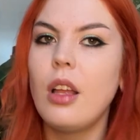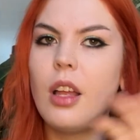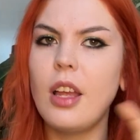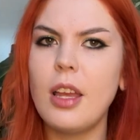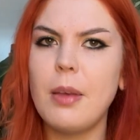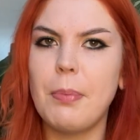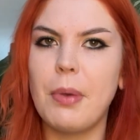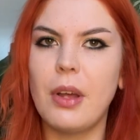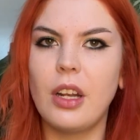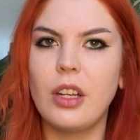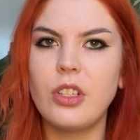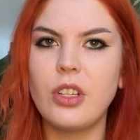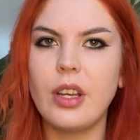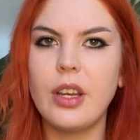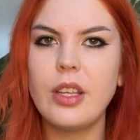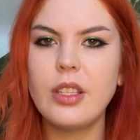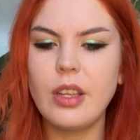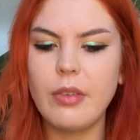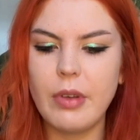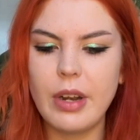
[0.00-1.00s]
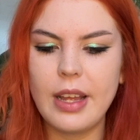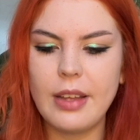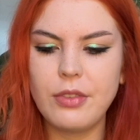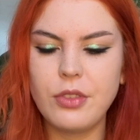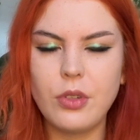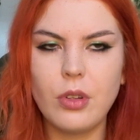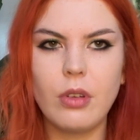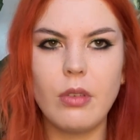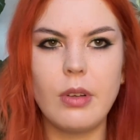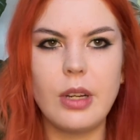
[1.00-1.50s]
I apologise, I ran out of
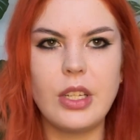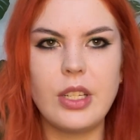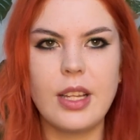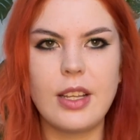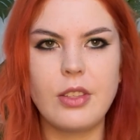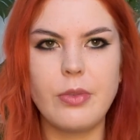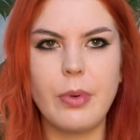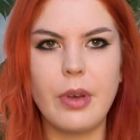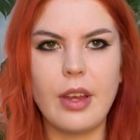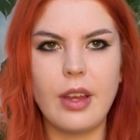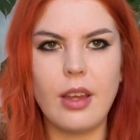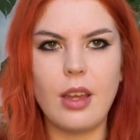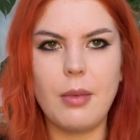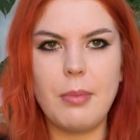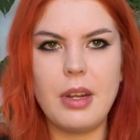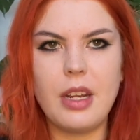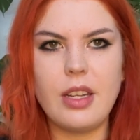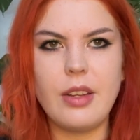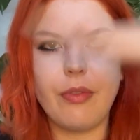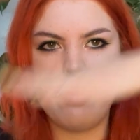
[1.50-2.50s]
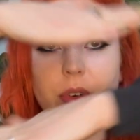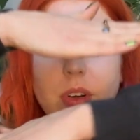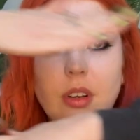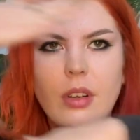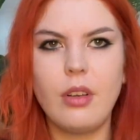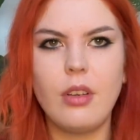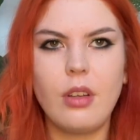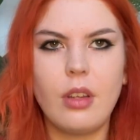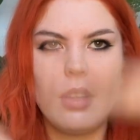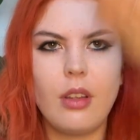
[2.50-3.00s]
storage. That's why I'm in a different
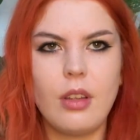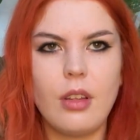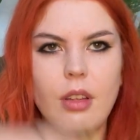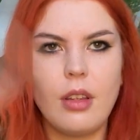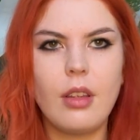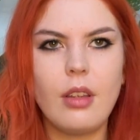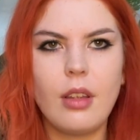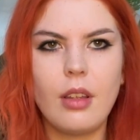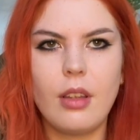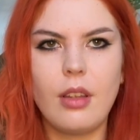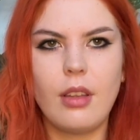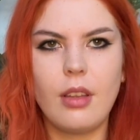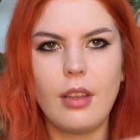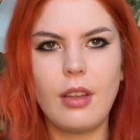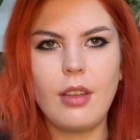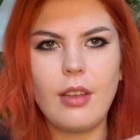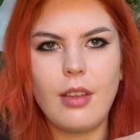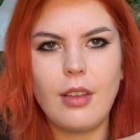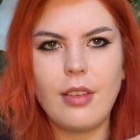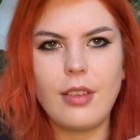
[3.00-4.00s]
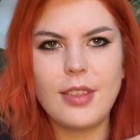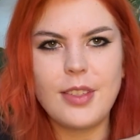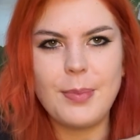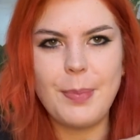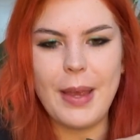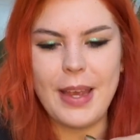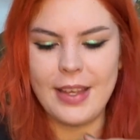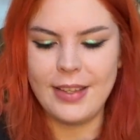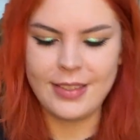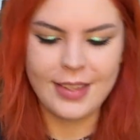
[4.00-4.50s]

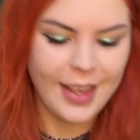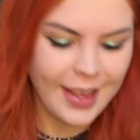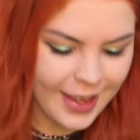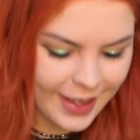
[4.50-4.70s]
space.